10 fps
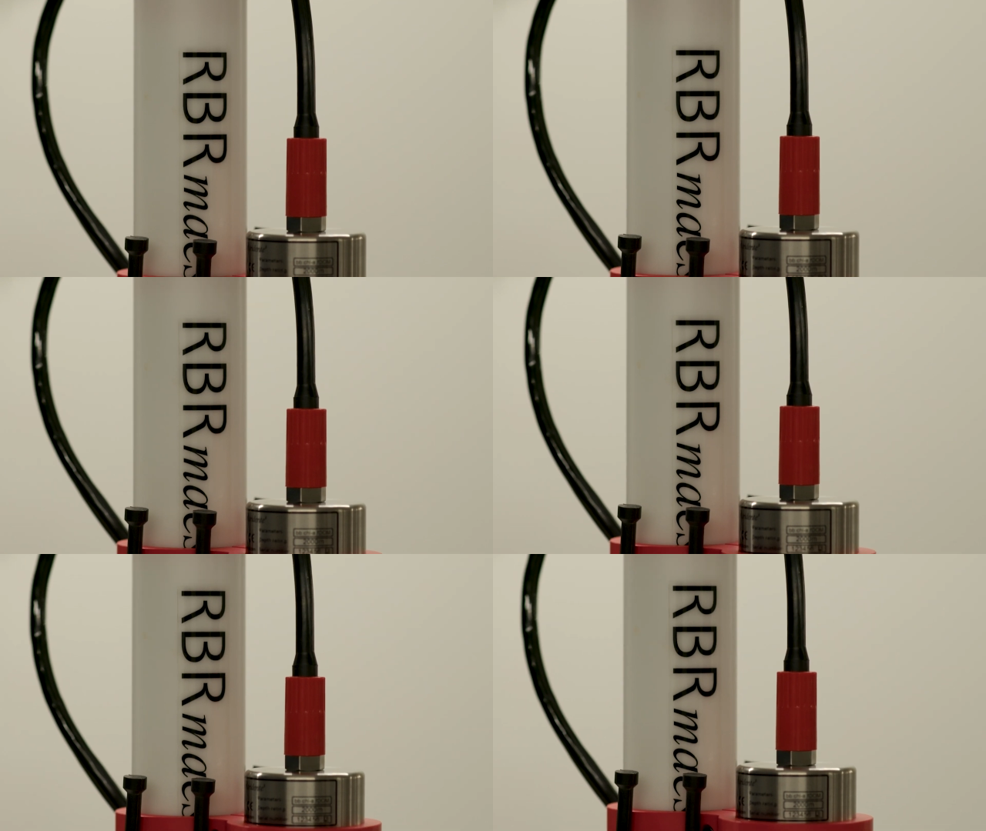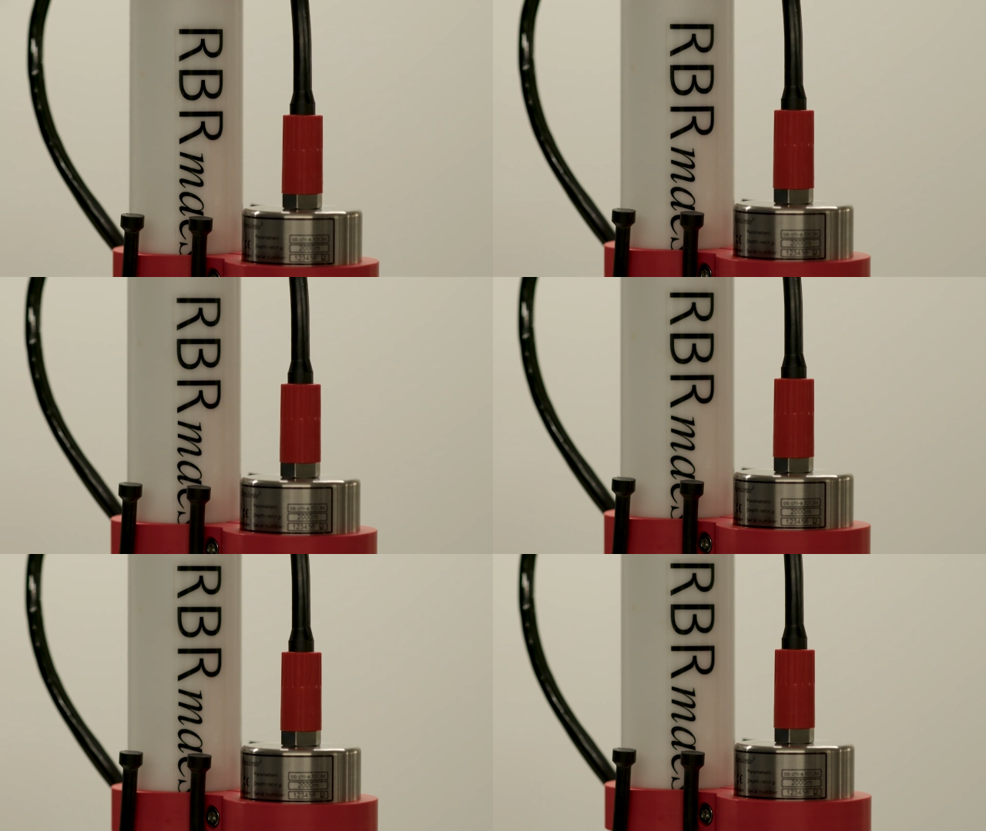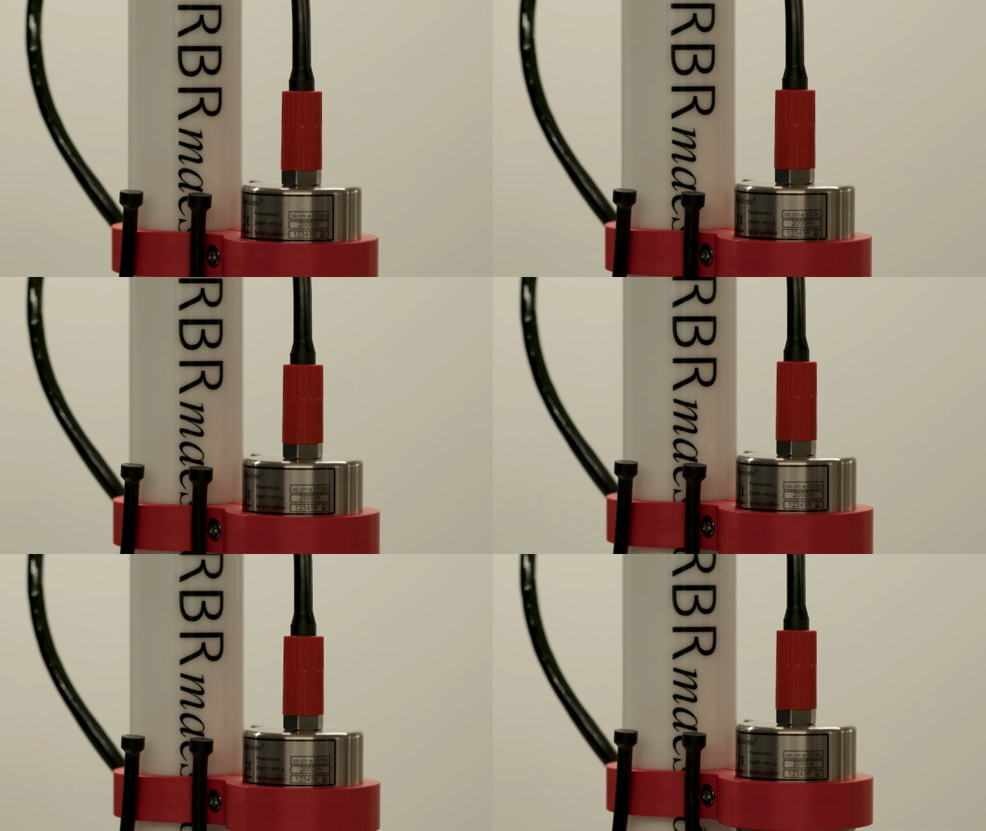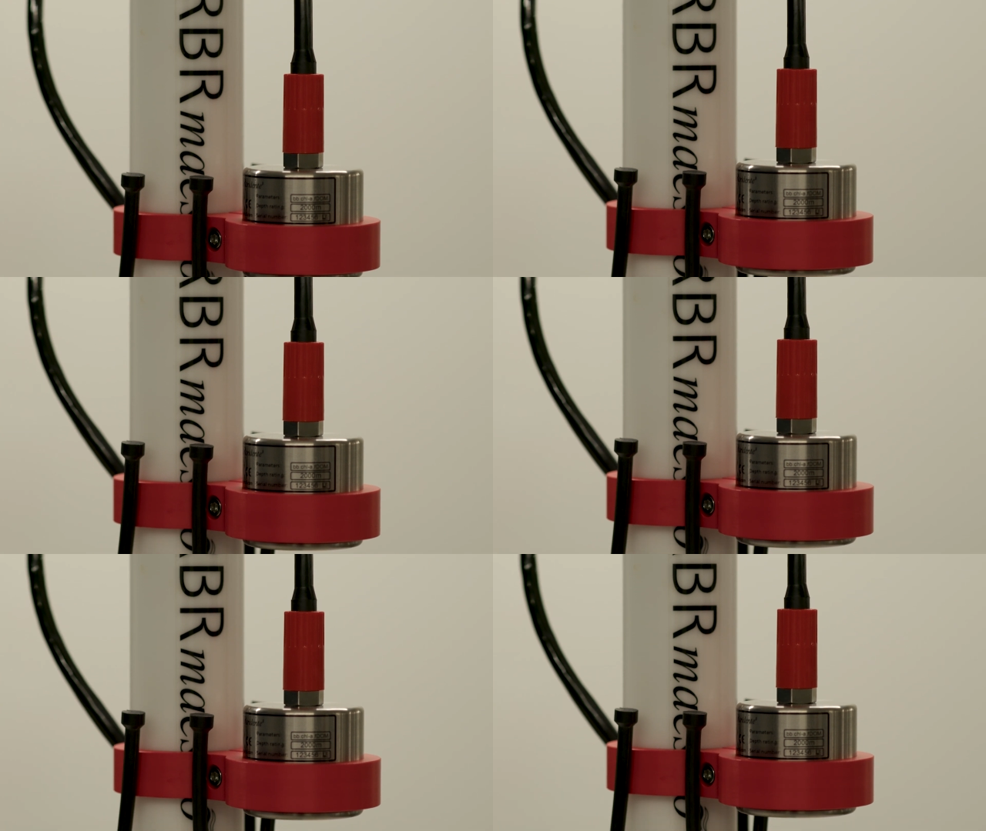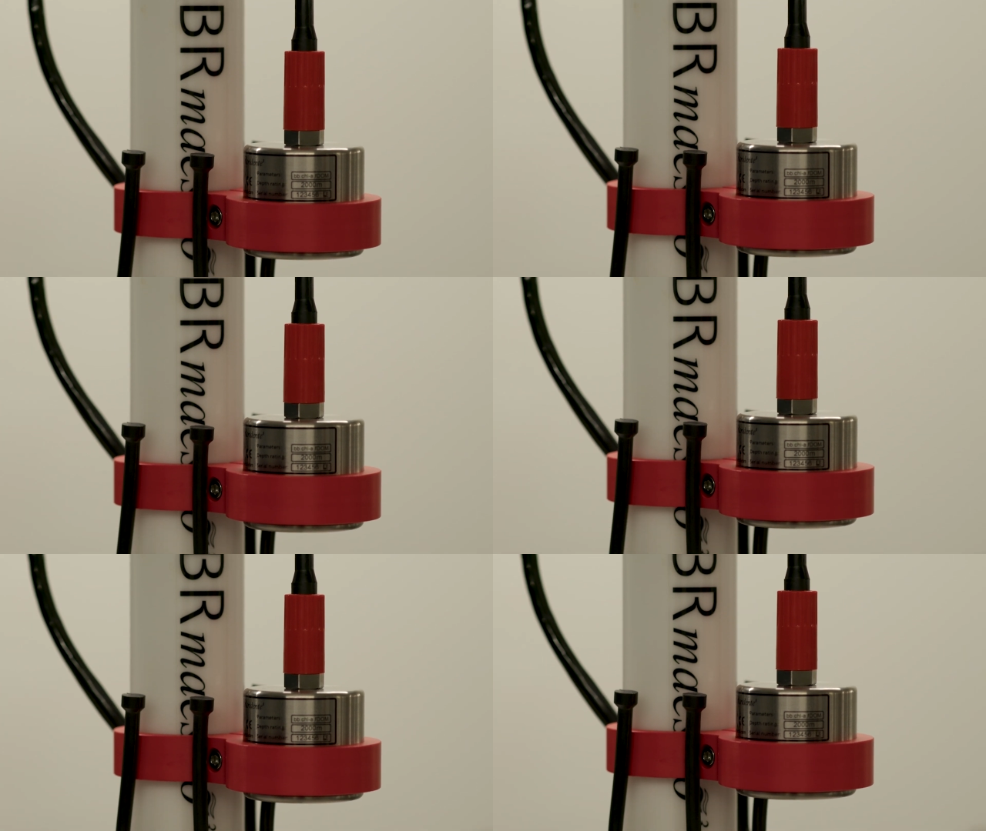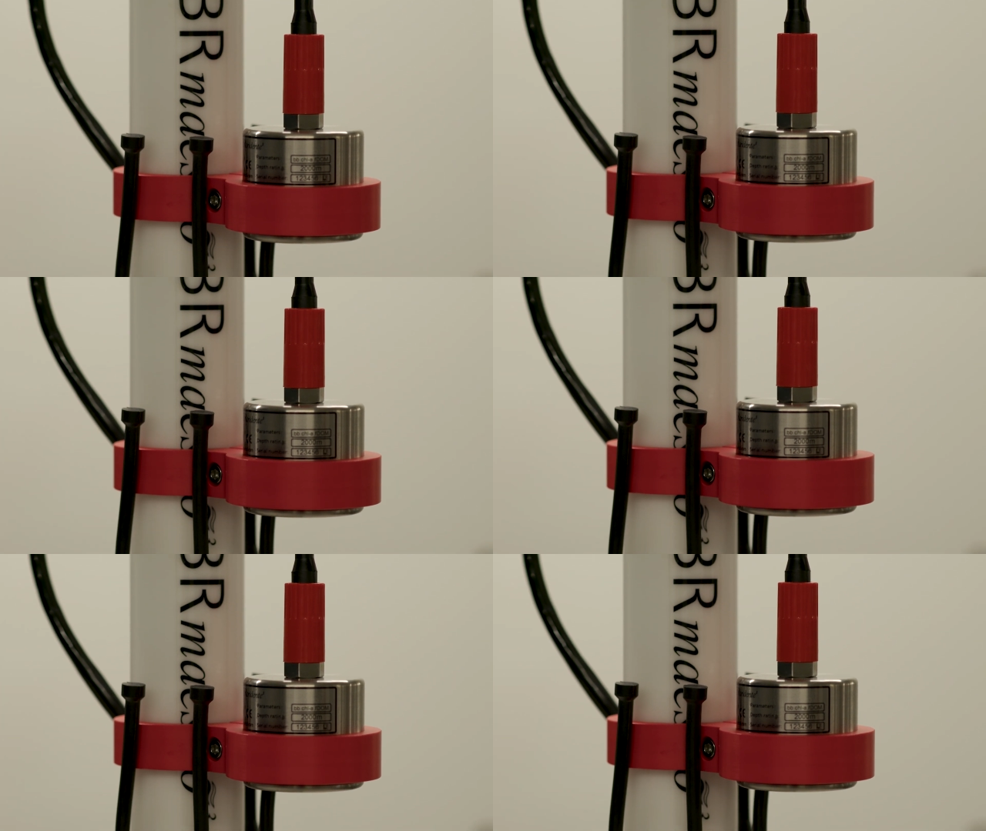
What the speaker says: Nobody's mouth can be seen.